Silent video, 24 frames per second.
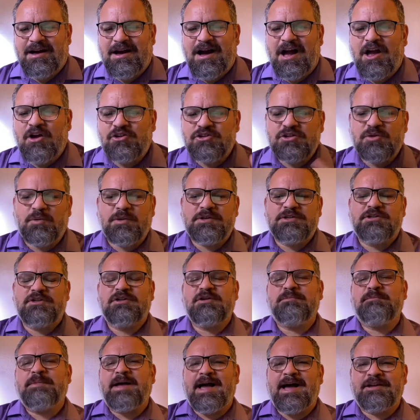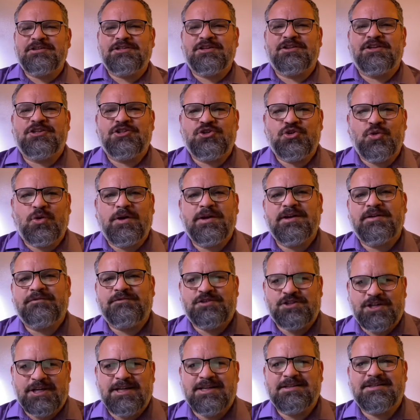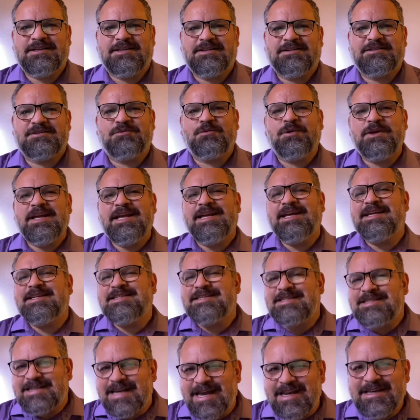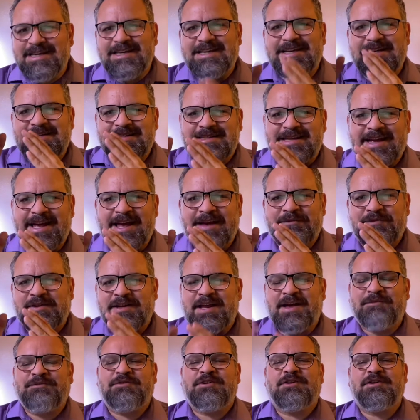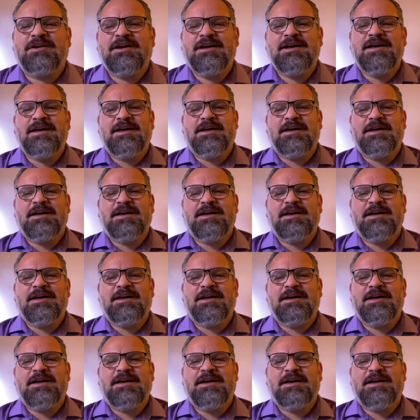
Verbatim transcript: I also want you to imagine the joy of Jesus when he ascended into heaven after